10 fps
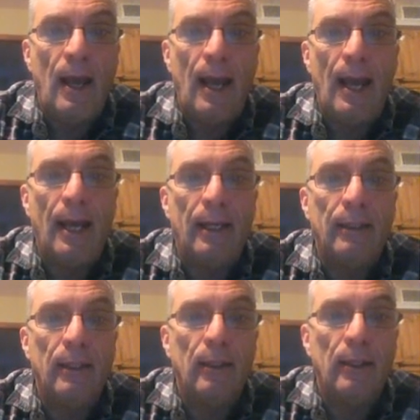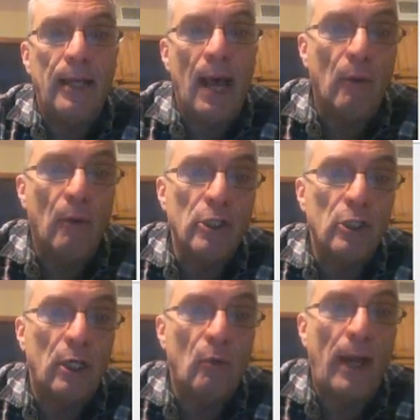And now we're
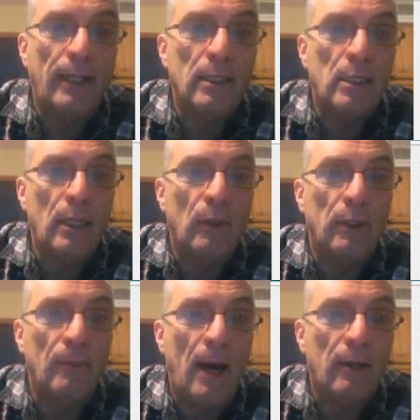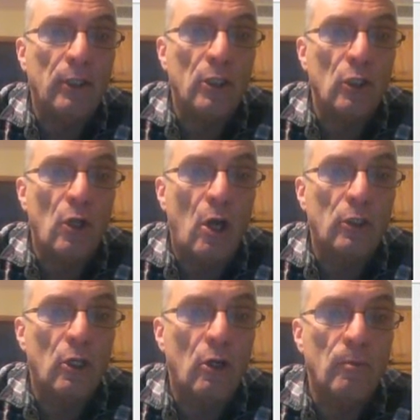just going to wait to see what the model does
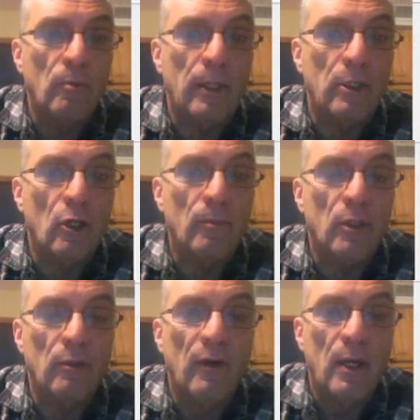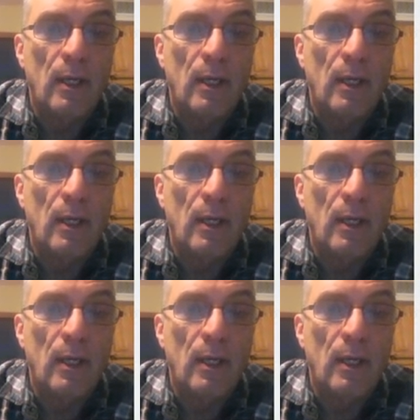long term in terms of